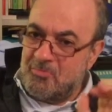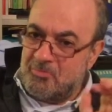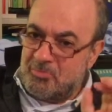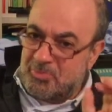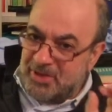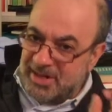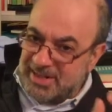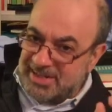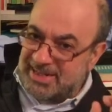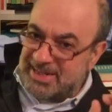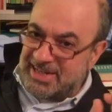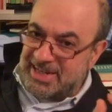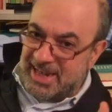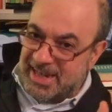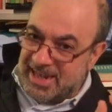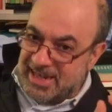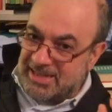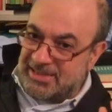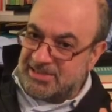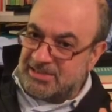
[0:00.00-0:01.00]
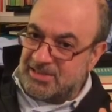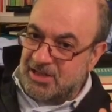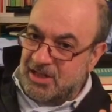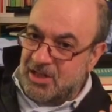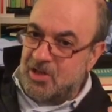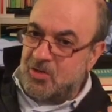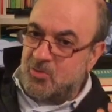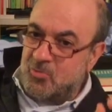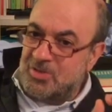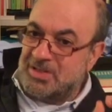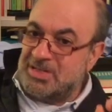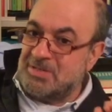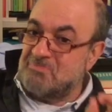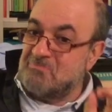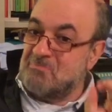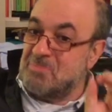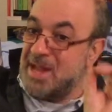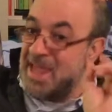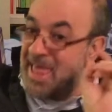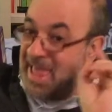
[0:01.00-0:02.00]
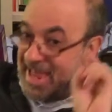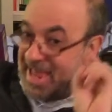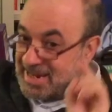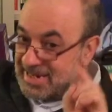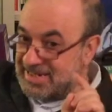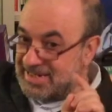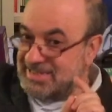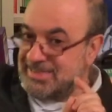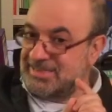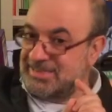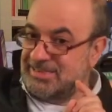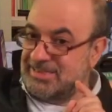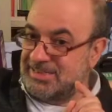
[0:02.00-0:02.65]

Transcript: predicate with a blank